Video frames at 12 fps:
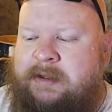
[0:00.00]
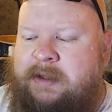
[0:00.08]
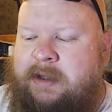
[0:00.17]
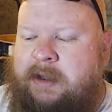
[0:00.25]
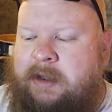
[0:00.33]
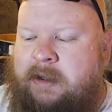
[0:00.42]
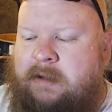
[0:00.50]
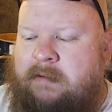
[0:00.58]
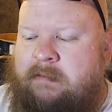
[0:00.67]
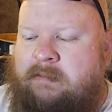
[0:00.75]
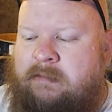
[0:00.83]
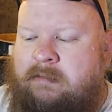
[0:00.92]

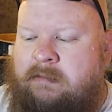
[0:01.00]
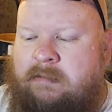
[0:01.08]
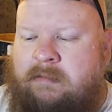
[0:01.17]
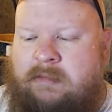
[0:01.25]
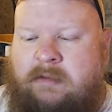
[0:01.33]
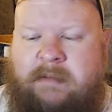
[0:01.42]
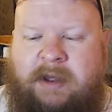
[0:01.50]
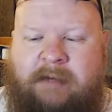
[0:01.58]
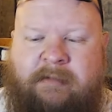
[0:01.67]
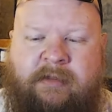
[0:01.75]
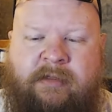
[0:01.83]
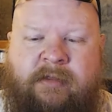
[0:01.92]
The
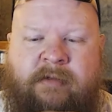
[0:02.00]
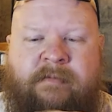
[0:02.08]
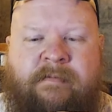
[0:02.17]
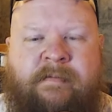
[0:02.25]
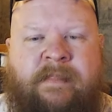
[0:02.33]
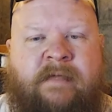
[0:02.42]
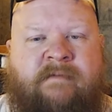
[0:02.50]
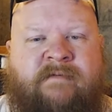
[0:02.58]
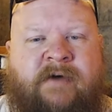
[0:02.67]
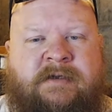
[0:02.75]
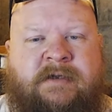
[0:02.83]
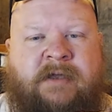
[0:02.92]
mammoth
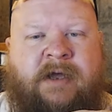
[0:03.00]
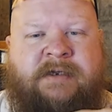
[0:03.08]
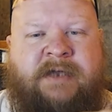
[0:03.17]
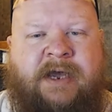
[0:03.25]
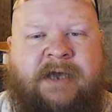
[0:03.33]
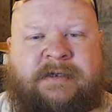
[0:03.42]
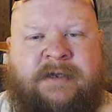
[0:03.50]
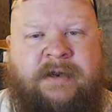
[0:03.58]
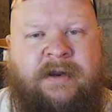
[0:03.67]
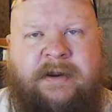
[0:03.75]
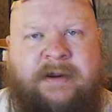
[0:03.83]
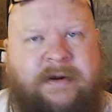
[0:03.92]
fossilized accent
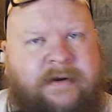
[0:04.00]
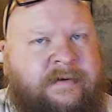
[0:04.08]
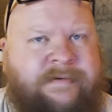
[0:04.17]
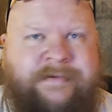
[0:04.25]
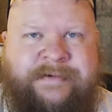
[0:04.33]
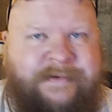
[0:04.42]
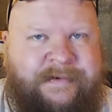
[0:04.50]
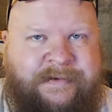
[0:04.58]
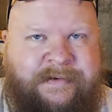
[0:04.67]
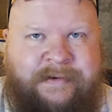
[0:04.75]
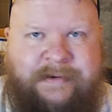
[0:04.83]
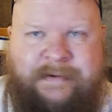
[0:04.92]
in here,
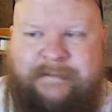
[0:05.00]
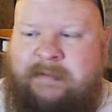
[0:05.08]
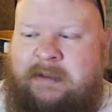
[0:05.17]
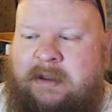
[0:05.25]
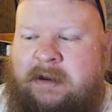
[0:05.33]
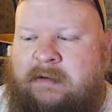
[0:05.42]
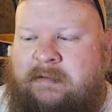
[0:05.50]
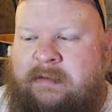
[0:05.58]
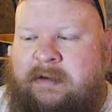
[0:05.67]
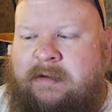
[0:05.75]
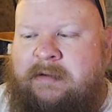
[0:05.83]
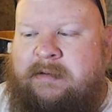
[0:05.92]
you know,
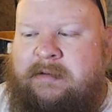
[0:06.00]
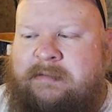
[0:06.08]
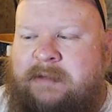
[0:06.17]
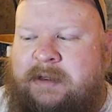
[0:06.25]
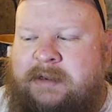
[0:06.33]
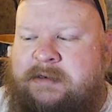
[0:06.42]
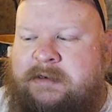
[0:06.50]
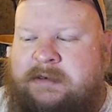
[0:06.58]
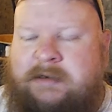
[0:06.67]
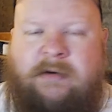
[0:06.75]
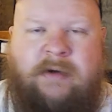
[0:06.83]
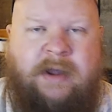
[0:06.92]
it's
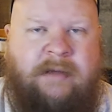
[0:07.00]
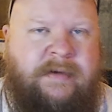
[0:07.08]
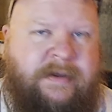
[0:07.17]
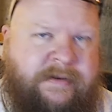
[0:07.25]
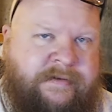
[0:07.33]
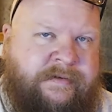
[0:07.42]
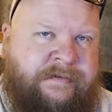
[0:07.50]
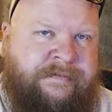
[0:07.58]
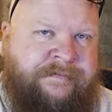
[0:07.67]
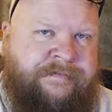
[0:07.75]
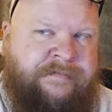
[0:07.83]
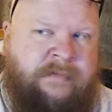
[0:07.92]
just a great piece,
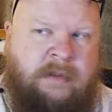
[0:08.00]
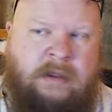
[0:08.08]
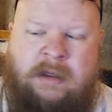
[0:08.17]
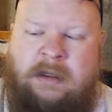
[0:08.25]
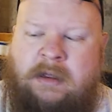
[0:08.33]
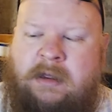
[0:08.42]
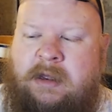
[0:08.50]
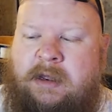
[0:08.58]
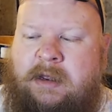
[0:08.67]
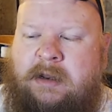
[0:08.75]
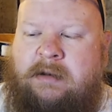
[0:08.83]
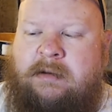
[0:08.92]

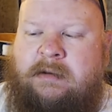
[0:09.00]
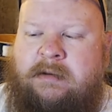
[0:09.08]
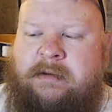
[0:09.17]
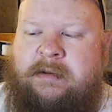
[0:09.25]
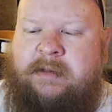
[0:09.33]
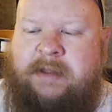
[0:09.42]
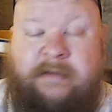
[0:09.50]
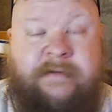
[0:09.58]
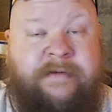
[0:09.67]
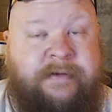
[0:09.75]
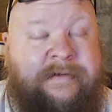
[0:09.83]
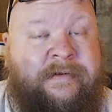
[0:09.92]
and
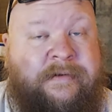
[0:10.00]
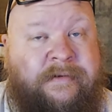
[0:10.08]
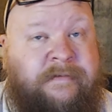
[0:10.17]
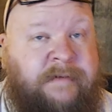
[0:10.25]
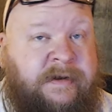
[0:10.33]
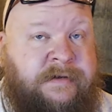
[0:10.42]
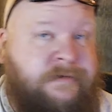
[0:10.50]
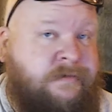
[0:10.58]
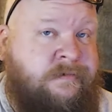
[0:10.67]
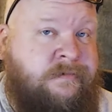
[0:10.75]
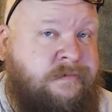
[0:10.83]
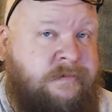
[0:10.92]
it's special.
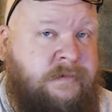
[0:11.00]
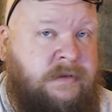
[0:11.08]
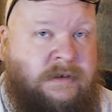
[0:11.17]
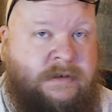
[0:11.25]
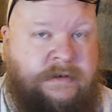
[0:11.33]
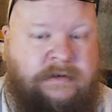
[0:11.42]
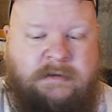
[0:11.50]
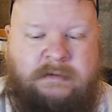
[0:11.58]
It is.